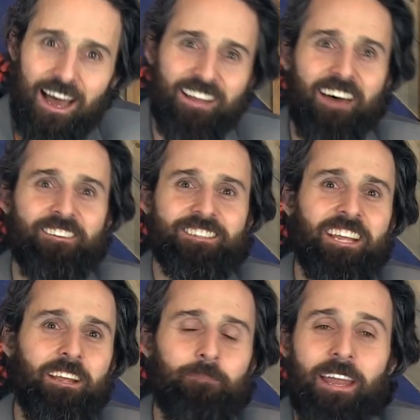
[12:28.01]
Another
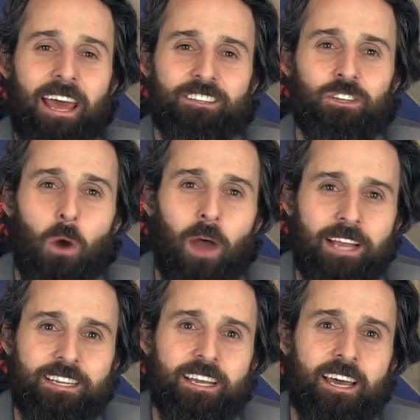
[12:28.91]
team that has no
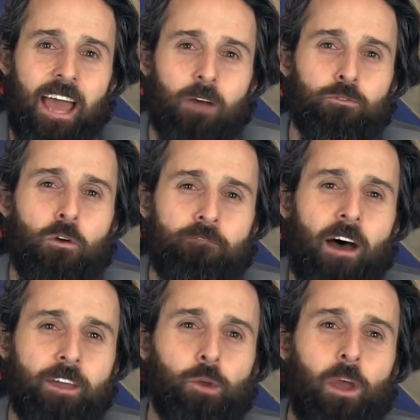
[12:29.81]
idea how to
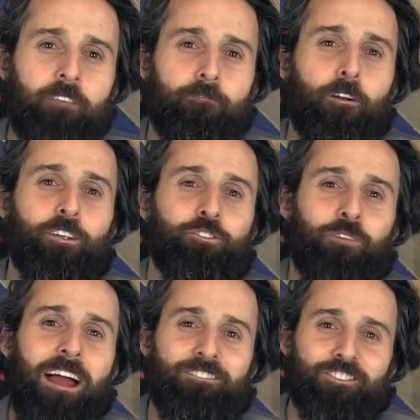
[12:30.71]
evaluate first
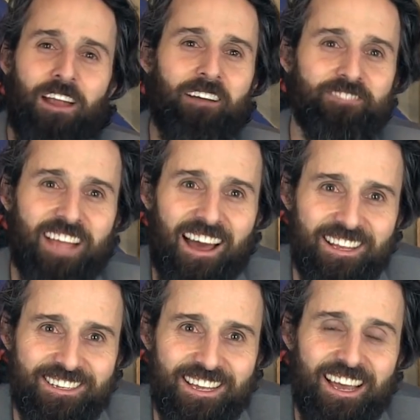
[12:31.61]
round draft
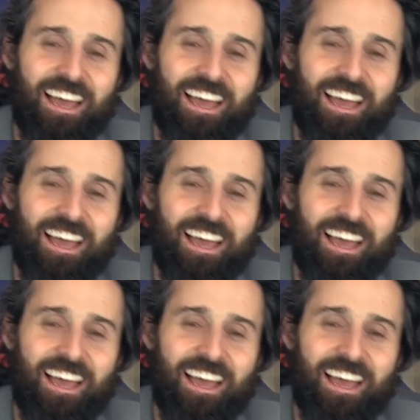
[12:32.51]
talent